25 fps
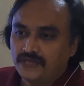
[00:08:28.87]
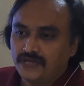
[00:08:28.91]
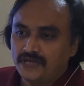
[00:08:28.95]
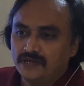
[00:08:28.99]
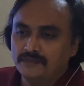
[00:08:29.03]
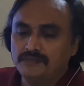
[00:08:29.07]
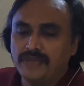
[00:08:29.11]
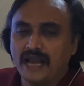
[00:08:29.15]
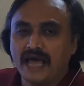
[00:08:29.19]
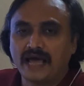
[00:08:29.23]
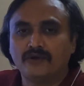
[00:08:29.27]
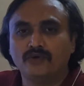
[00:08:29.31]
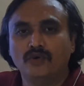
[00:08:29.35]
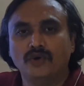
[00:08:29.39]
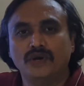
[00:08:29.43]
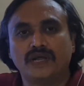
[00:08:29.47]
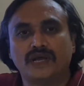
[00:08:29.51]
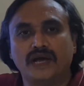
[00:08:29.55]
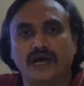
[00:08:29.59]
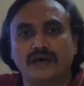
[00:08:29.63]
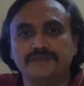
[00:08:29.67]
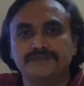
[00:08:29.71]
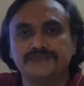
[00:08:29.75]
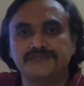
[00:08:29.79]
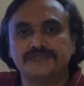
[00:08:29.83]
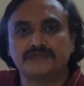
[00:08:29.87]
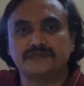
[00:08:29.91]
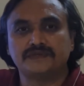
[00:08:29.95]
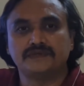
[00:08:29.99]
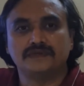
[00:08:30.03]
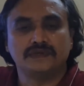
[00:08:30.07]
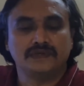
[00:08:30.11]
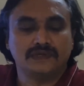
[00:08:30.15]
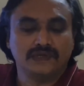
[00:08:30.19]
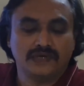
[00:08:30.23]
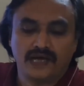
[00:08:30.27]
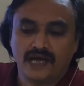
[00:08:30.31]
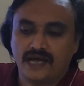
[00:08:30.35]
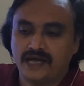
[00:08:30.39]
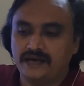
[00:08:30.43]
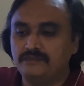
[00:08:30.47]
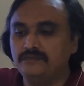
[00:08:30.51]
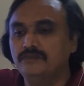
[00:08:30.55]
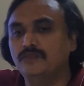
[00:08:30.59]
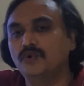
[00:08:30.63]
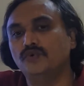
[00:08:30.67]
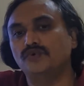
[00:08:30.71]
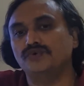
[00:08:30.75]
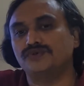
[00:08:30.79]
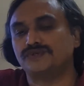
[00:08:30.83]
black hole comes
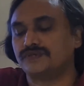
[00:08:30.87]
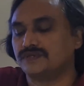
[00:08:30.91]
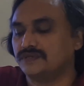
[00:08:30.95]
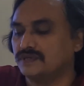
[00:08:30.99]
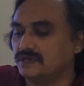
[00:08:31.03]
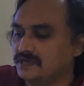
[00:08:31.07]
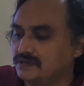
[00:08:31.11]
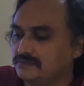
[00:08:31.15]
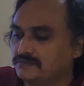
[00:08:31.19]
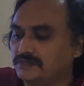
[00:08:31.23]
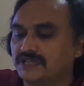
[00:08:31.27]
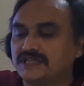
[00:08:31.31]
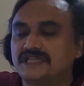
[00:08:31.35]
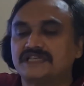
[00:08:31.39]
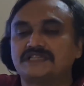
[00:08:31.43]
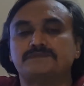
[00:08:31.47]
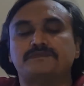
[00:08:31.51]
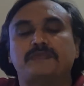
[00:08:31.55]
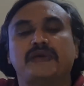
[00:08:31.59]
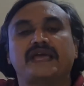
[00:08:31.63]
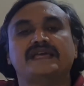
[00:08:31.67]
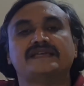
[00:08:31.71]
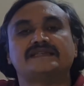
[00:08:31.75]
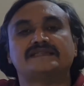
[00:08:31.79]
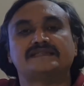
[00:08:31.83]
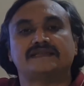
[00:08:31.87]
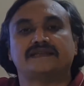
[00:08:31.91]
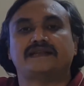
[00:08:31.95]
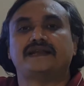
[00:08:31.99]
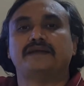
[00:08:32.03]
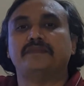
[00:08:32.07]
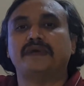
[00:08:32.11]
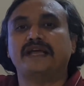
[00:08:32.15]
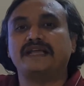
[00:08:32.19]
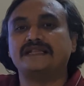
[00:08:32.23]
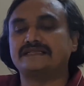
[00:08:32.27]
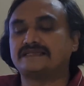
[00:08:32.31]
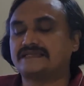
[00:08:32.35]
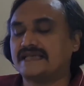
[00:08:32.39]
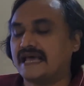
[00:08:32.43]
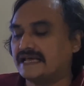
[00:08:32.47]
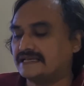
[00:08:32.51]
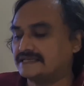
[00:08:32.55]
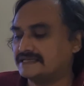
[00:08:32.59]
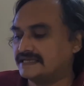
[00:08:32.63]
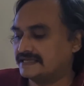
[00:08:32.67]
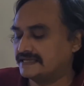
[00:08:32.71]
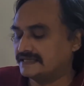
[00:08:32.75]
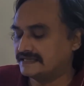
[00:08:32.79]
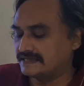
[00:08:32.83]
and moves, but the space remains
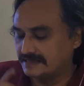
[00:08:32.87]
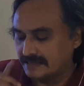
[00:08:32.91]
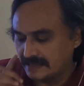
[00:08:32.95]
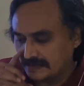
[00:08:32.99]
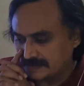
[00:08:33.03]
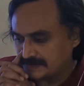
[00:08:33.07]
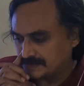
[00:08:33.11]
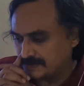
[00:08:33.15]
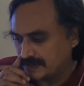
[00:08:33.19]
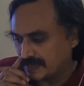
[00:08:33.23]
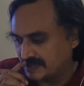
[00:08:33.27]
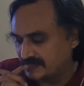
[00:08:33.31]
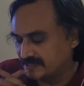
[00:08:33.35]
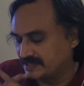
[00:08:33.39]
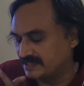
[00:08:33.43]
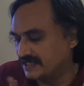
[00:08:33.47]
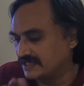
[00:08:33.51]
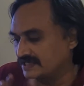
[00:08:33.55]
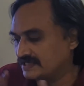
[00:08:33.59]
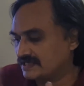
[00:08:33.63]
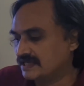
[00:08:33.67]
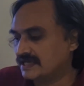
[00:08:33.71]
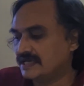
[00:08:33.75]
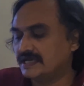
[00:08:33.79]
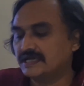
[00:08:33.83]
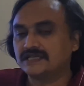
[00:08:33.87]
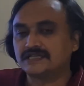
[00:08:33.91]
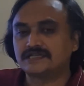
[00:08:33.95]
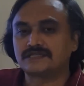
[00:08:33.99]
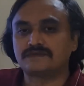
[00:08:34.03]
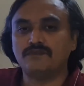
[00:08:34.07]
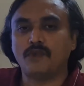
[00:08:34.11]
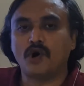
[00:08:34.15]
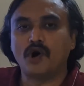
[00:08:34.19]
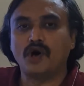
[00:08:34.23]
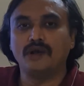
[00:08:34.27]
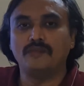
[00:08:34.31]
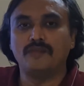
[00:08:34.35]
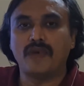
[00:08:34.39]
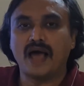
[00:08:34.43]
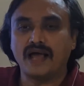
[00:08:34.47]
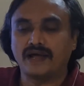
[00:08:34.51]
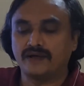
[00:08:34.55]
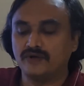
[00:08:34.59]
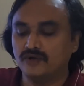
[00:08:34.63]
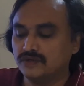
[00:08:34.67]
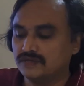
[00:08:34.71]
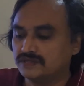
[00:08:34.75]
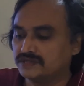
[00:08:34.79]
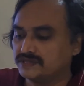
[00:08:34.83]
as it is. It is not just small
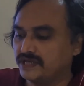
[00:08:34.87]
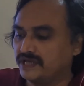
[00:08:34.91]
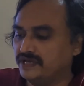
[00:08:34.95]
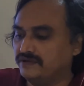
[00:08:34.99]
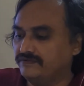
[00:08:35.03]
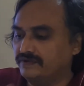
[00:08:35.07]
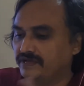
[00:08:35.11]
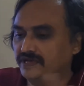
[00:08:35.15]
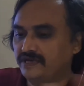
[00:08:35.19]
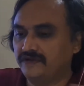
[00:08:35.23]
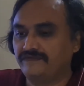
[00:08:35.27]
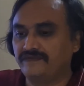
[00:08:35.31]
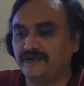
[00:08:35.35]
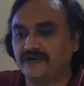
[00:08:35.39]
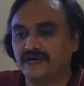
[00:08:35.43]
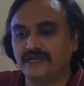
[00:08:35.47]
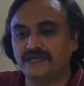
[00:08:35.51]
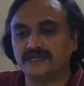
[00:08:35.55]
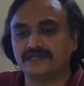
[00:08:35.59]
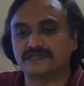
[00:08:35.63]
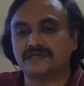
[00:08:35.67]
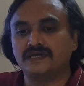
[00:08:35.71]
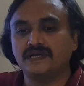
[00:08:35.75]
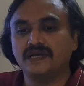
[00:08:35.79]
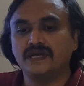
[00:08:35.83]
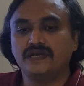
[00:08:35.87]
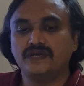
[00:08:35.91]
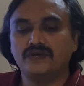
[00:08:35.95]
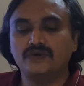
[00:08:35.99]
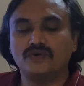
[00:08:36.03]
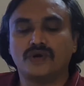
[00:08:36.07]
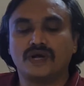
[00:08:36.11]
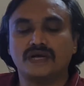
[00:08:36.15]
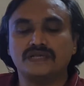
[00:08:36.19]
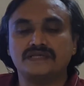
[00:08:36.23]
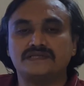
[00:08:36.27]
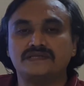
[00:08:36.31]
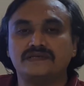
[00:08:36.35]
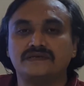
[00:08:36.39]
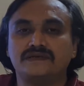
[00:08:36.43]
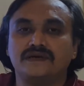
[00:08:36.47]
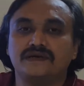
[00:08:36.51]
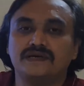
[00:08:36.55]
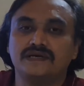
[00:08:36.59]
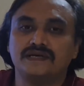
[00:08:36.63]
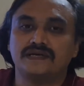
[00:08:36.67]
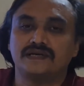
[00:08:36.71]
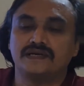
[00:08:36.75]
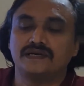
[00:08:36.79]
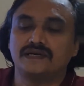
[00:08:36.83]
black holes. Even if it is, you
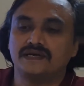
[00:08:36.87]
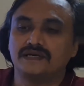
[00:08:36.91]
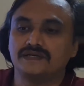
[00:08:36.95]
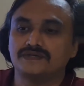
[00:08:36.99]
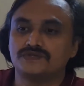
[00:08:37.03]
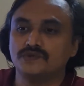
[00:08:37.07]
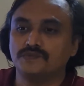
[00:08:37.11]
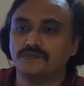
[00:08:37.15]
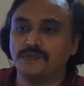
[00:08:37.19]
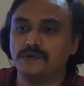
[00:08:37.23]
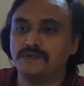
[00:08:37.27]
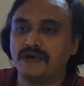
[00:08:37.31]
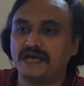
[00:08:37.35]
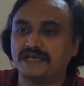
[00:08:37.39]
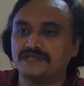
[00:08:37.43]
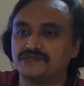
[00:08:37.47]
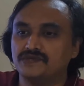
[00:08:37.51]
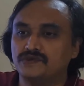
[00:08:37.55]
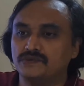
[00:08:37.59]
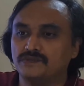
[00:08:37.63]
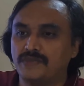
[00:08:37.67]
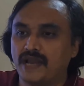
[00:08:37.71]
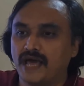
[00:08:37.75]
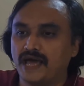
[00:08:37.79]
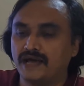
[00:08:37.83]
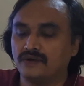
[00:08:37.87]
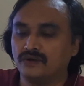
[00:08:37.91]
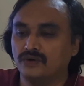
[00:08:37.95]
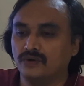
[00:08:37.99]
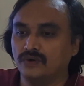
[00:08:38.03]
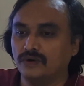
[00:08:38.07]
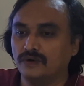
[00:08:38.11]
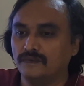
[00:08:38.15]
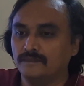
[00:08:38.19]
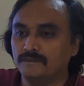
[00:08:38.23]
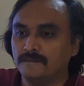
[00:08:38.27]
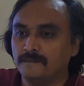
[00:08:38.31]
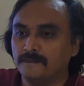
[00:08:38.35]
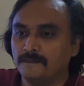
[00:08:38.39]
consider a supermassive black hole,